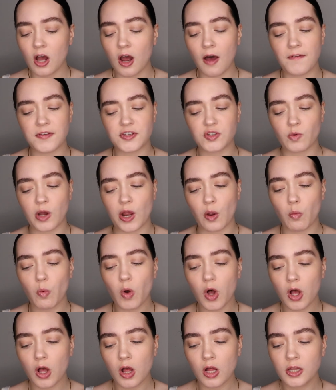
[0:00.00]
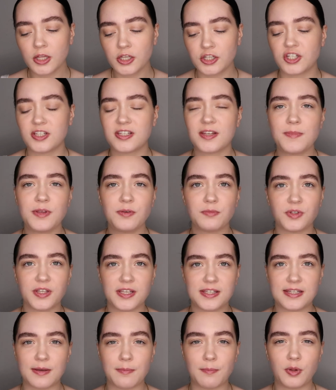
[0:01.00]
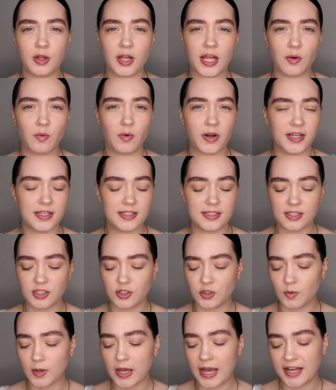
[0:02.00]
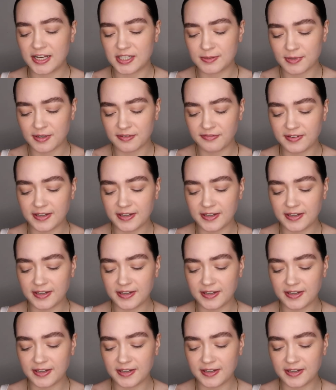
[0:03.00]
on this white wall, just something really simple I wanted to add to my